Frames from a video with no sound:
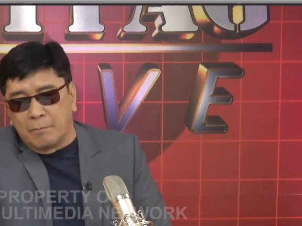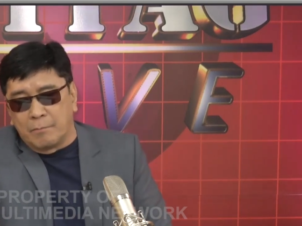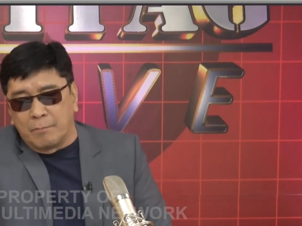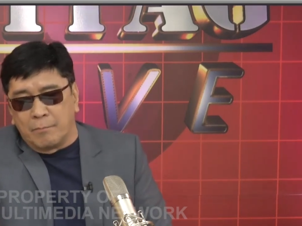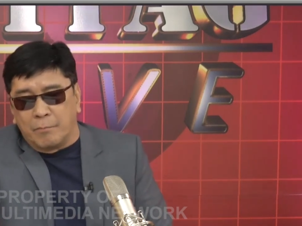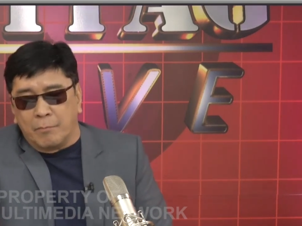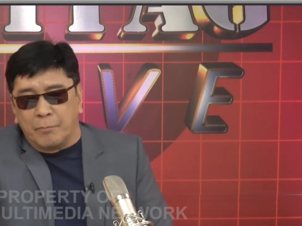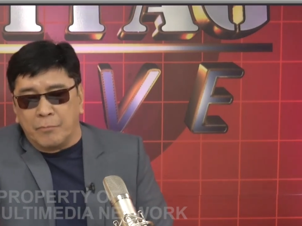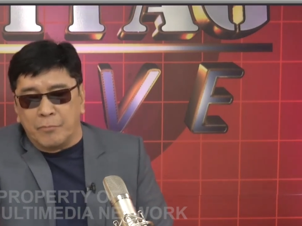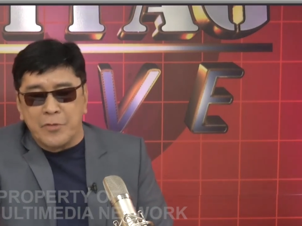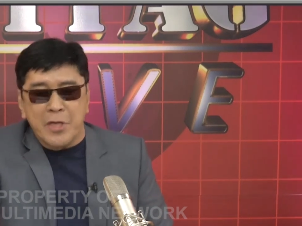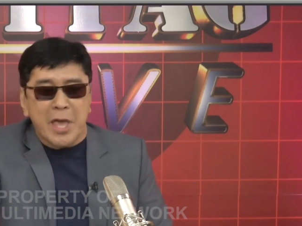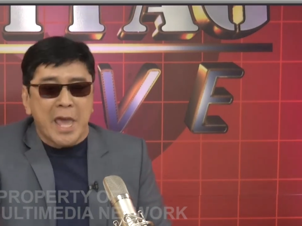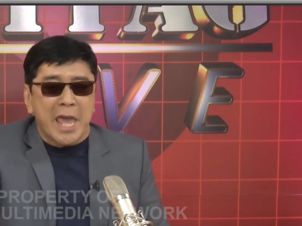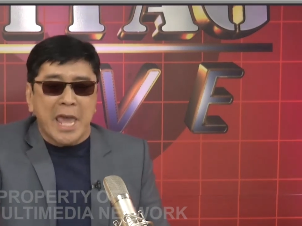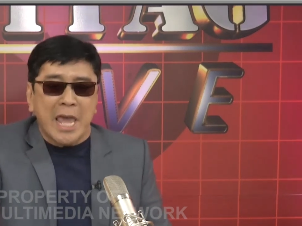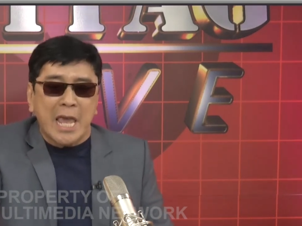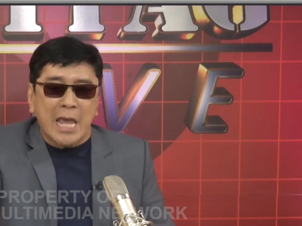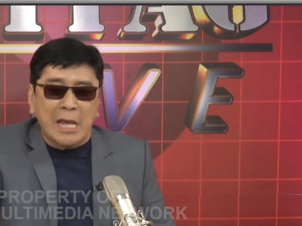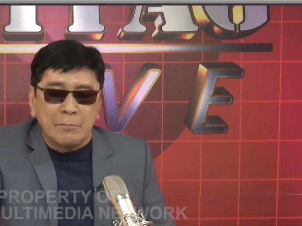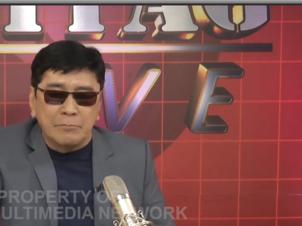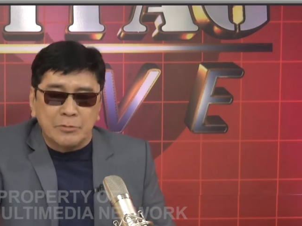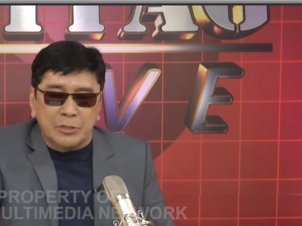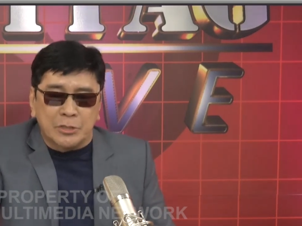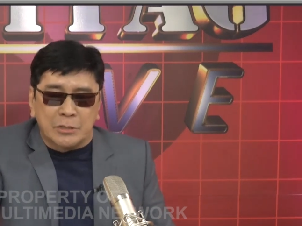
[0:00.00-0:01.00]

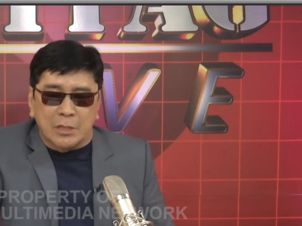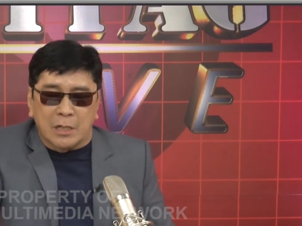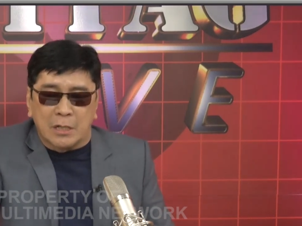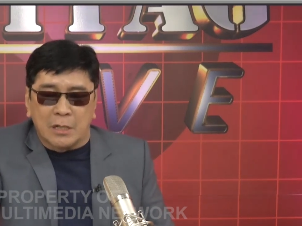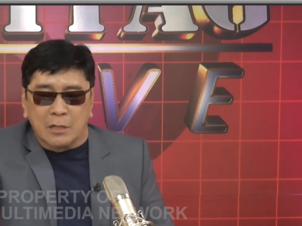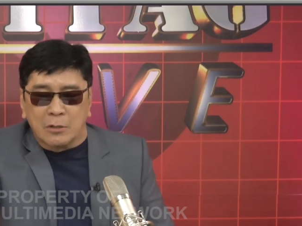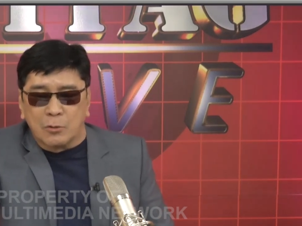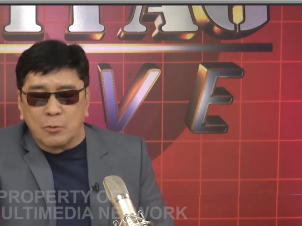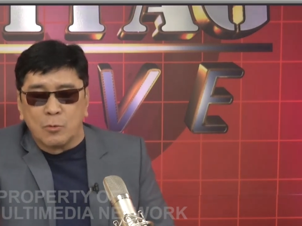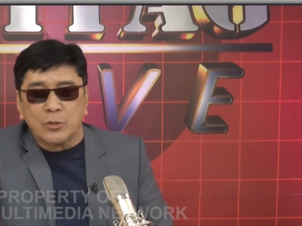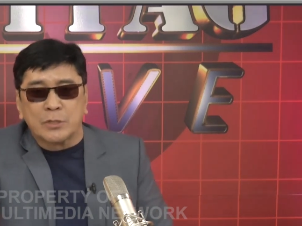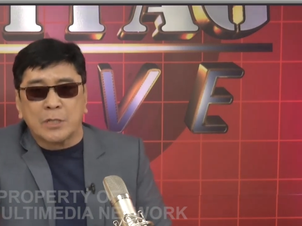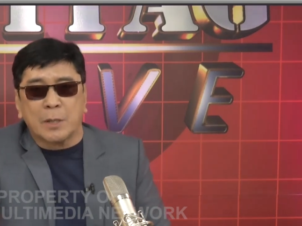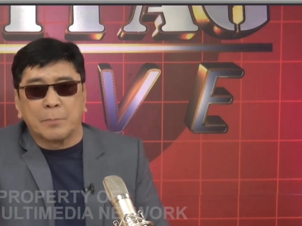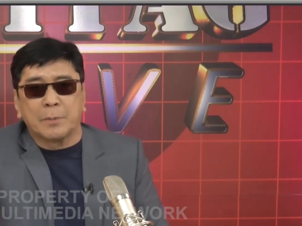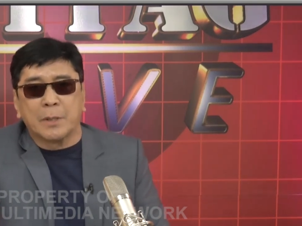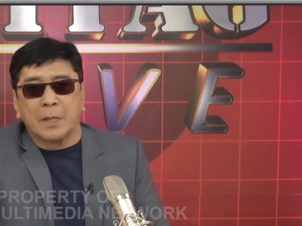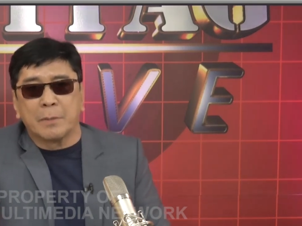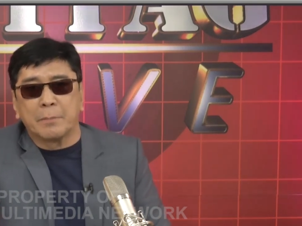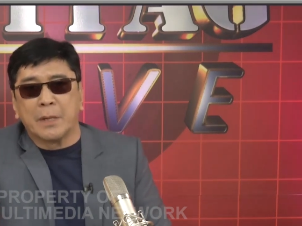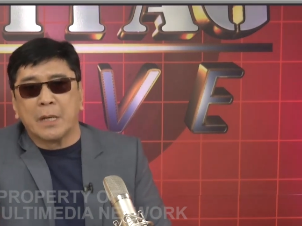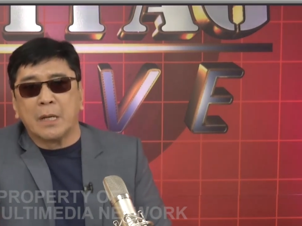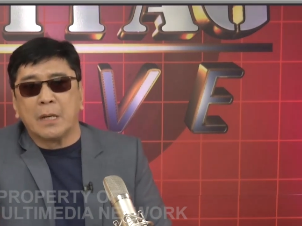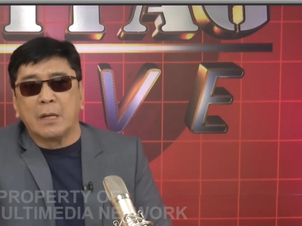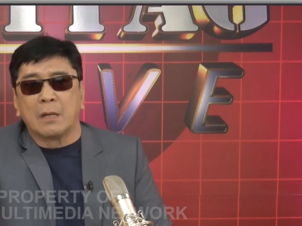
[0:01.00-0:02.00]
names na nag-usap
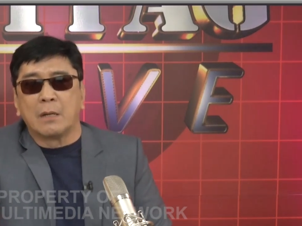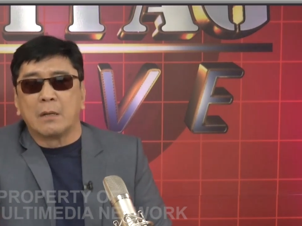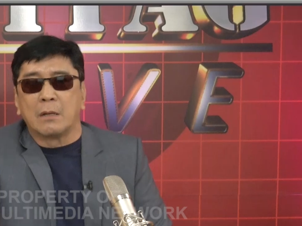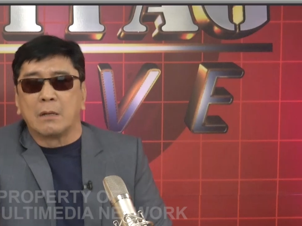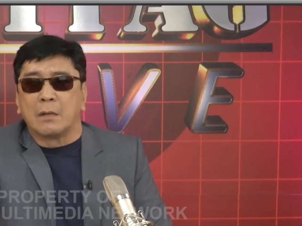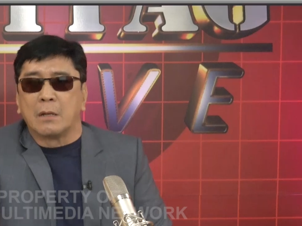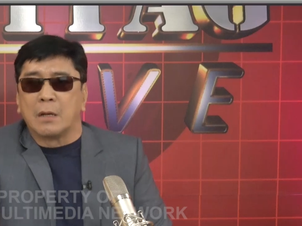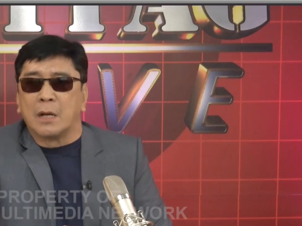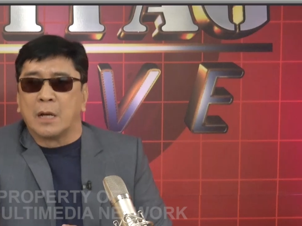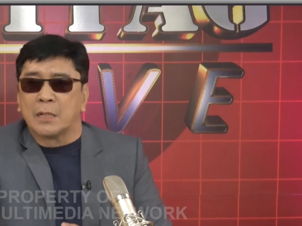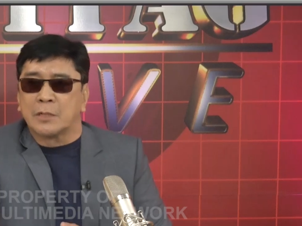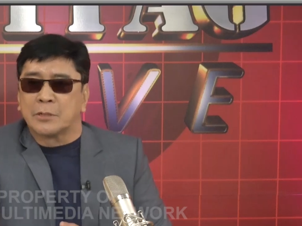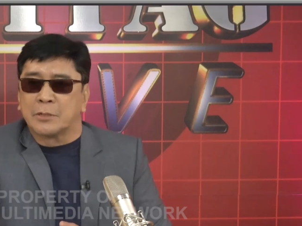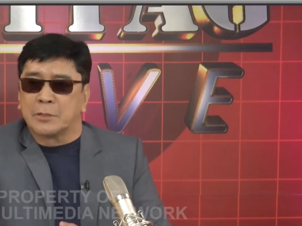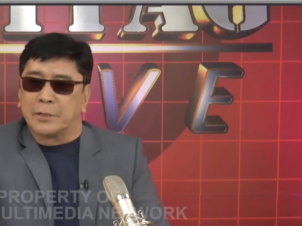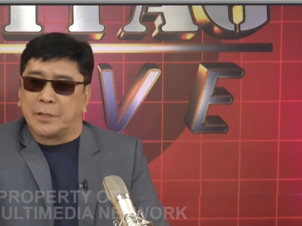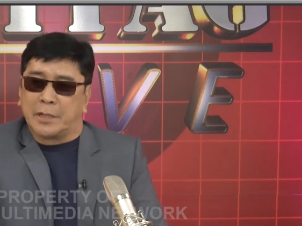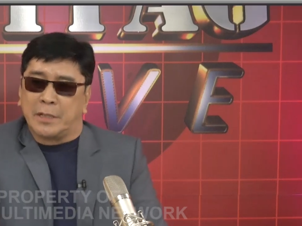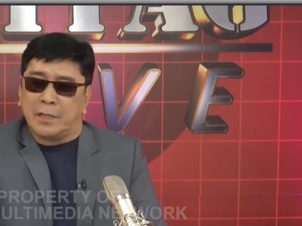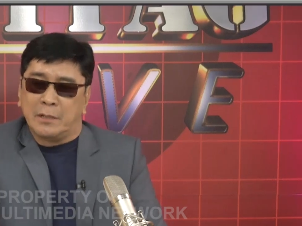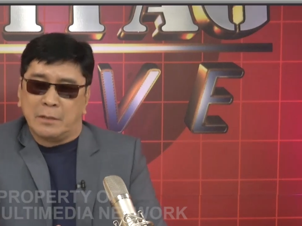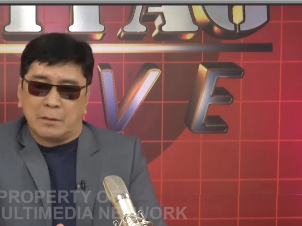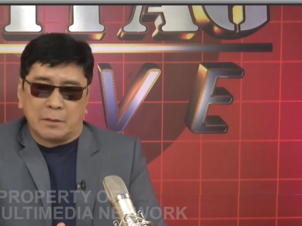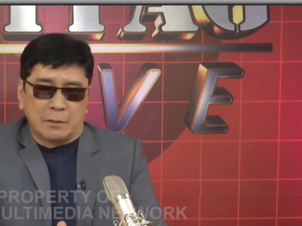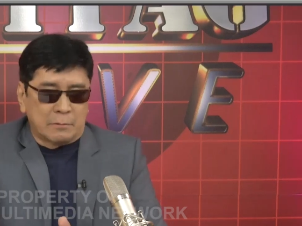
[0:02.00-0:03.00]
kami,
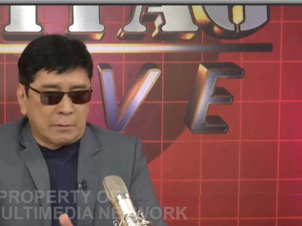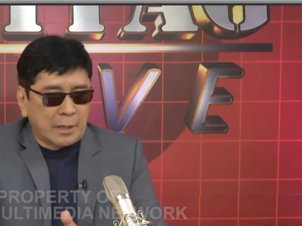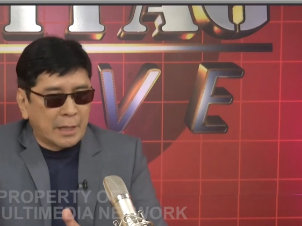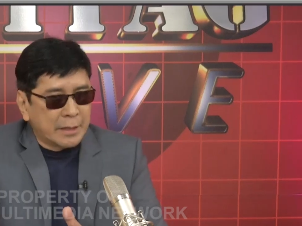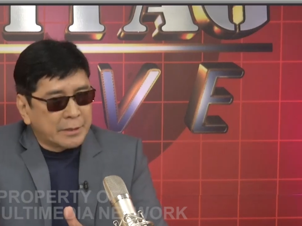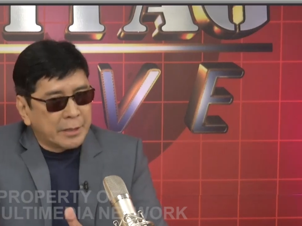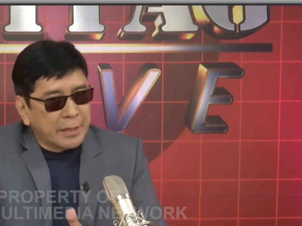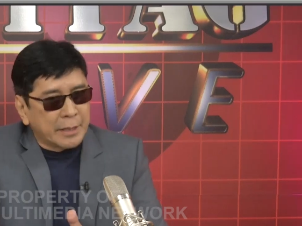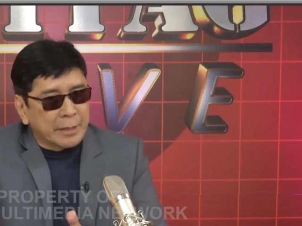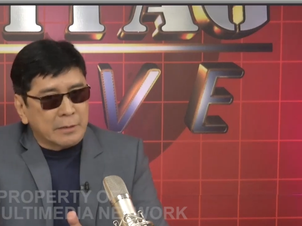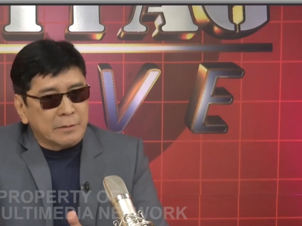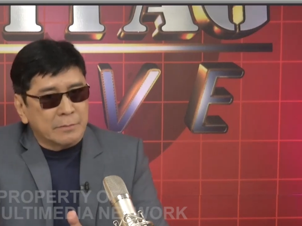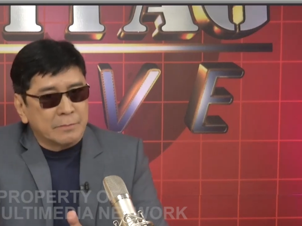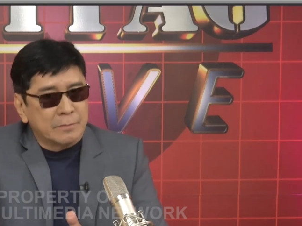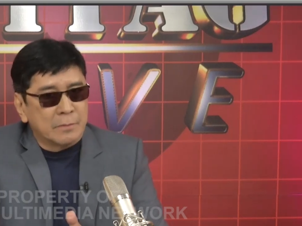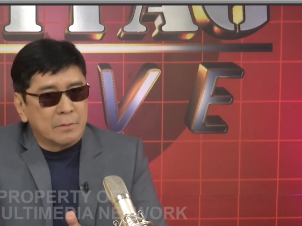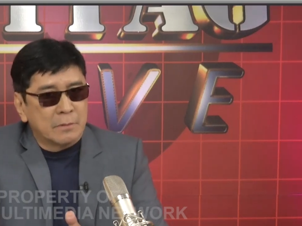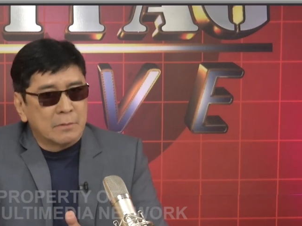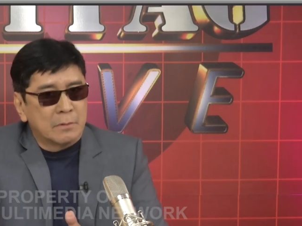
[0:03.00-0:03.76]
attorney, right here.